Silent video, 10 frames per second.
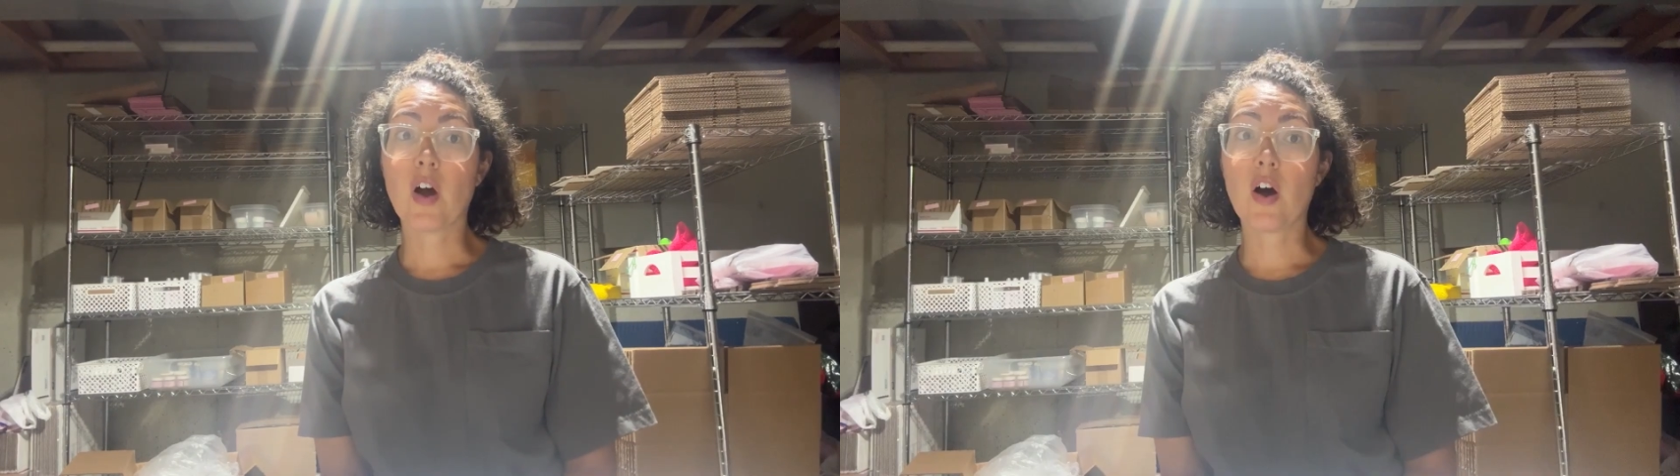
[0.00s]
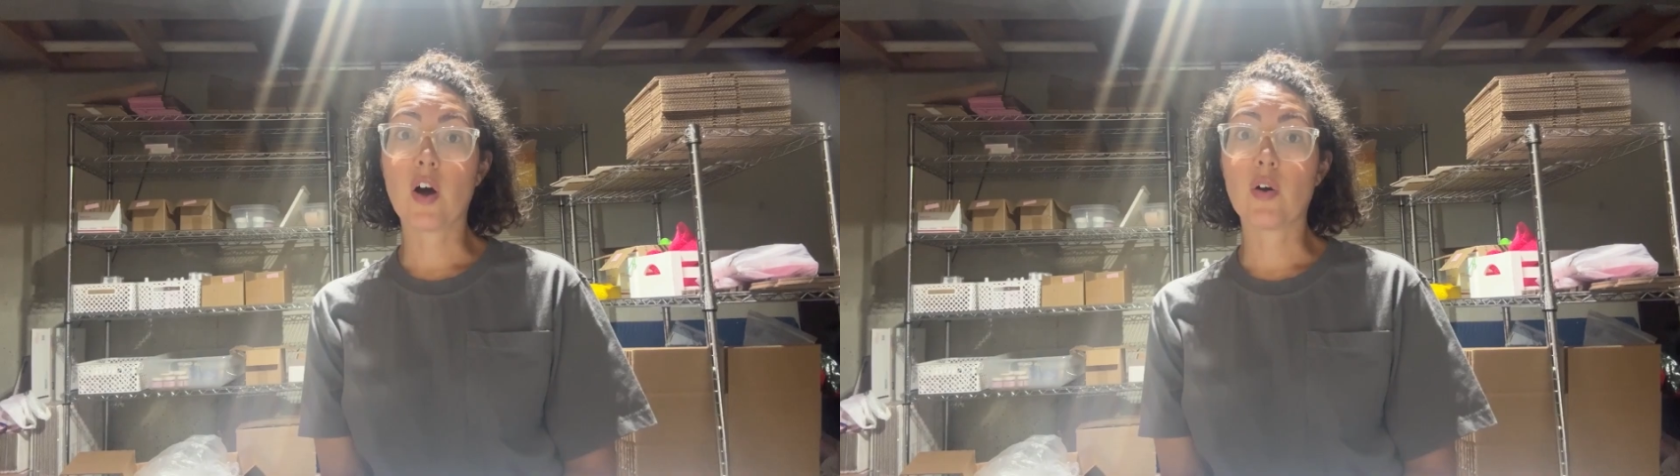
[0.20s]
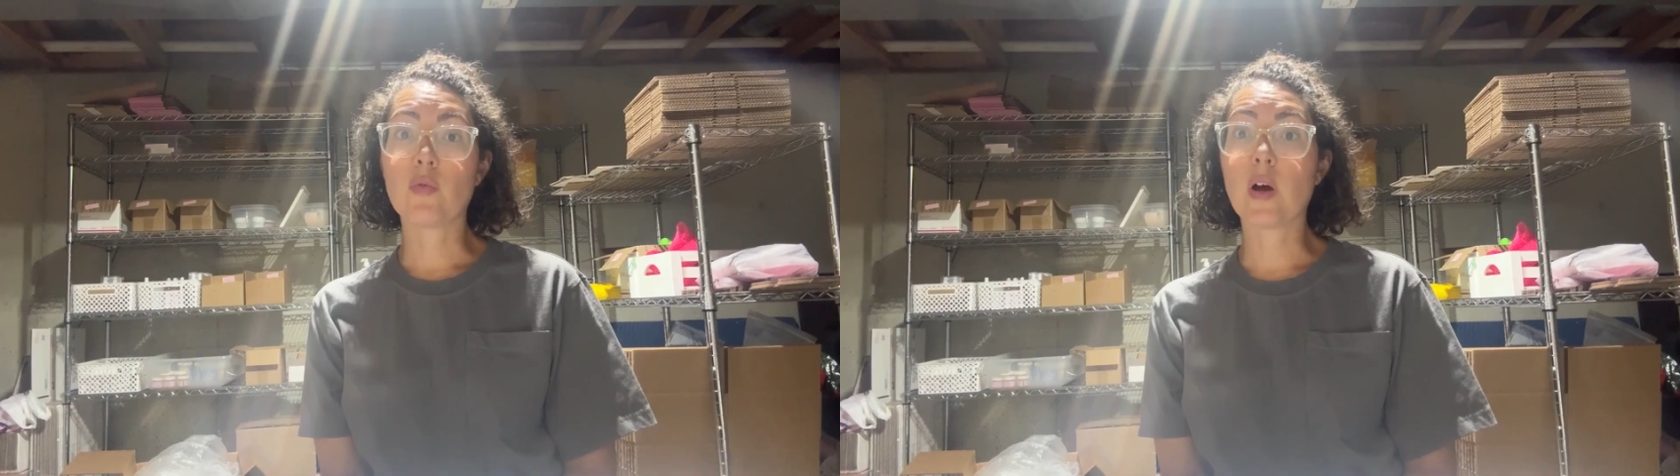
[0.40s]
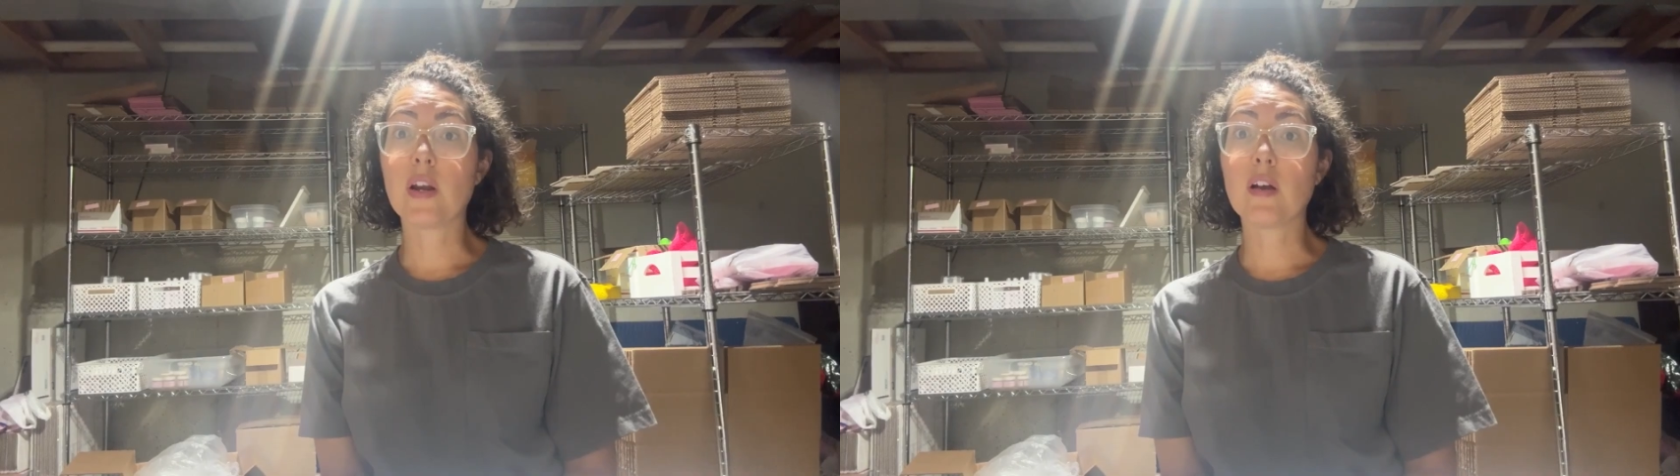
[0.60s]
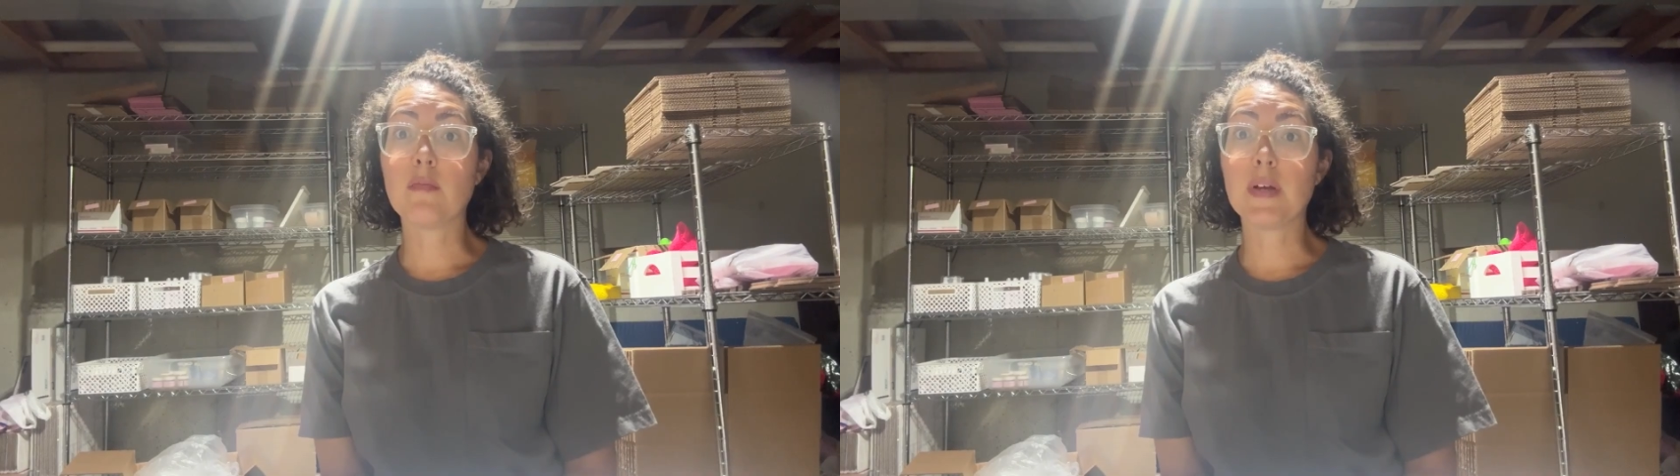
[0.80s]
are
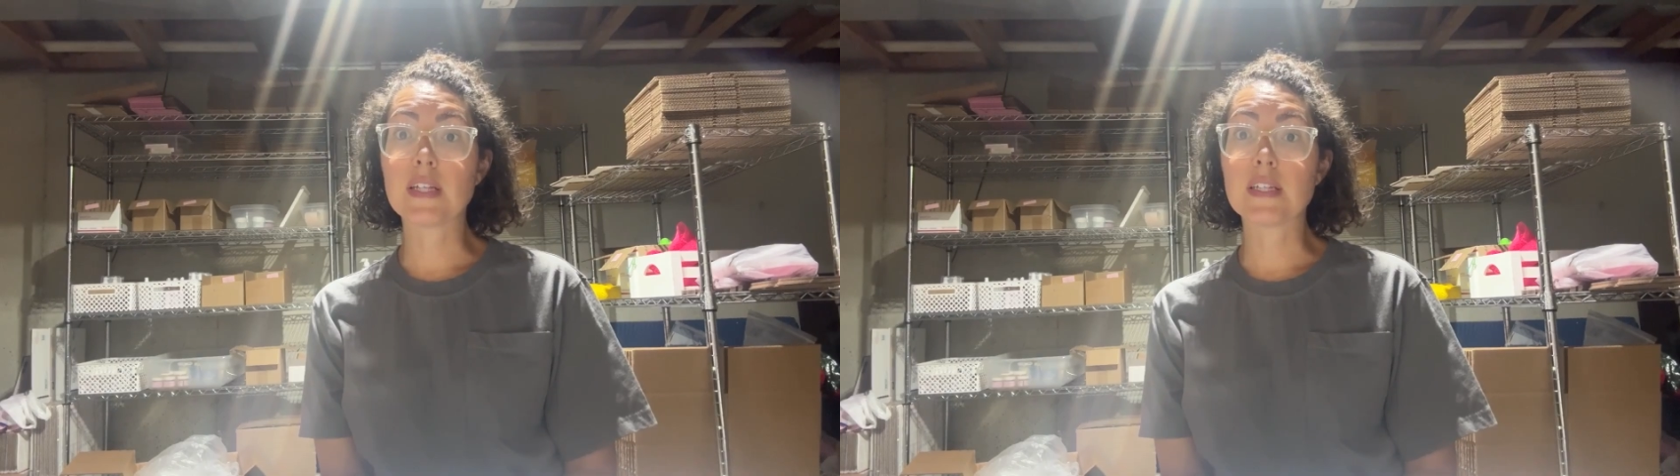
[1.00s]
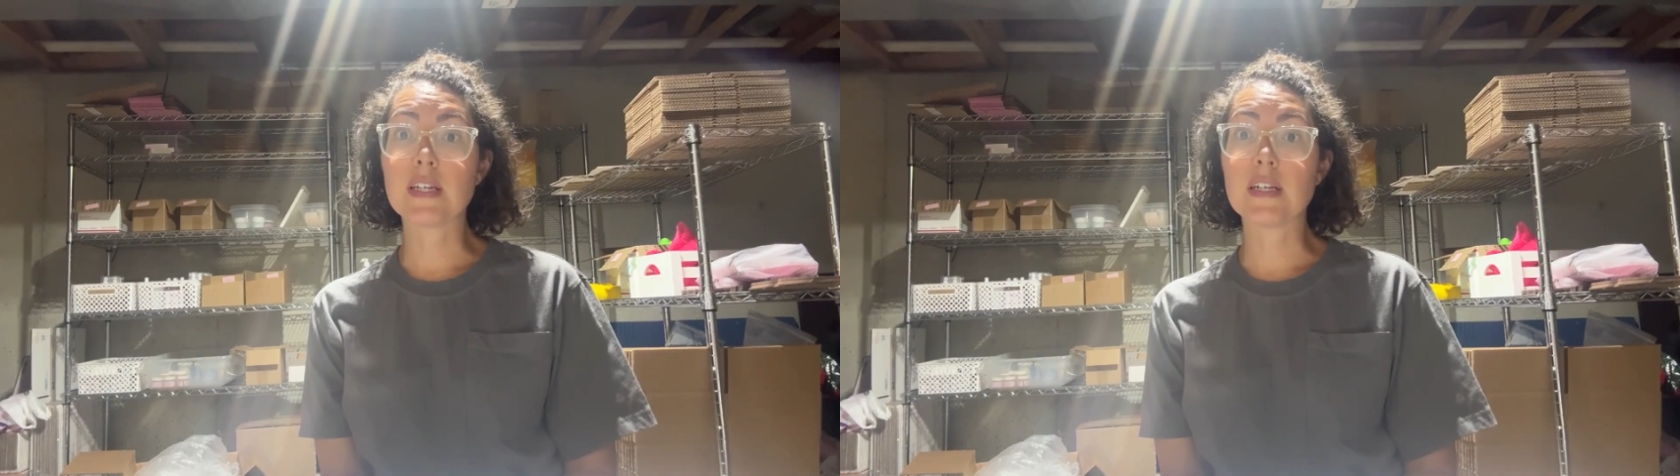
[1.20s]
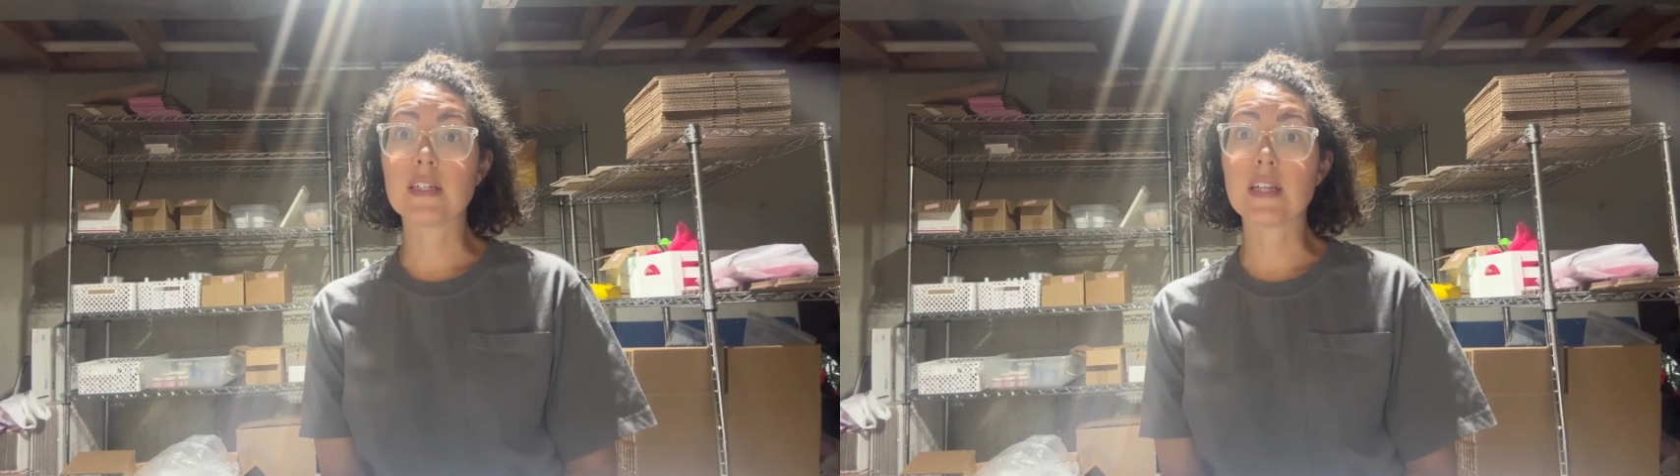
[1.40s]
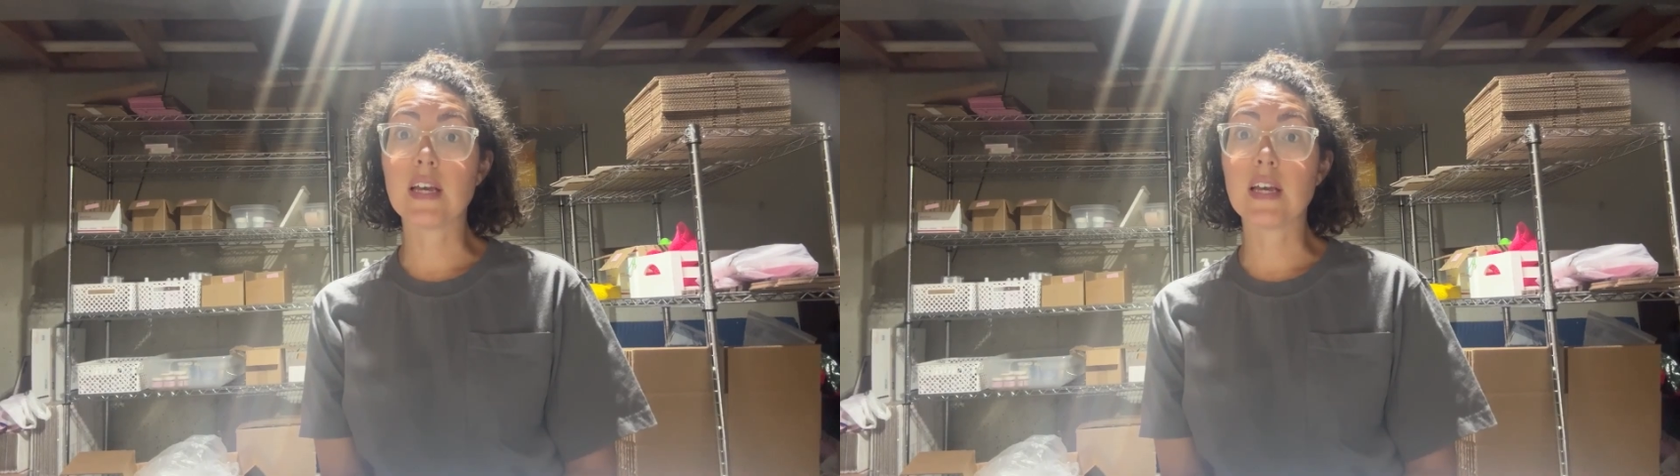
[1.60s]
running a business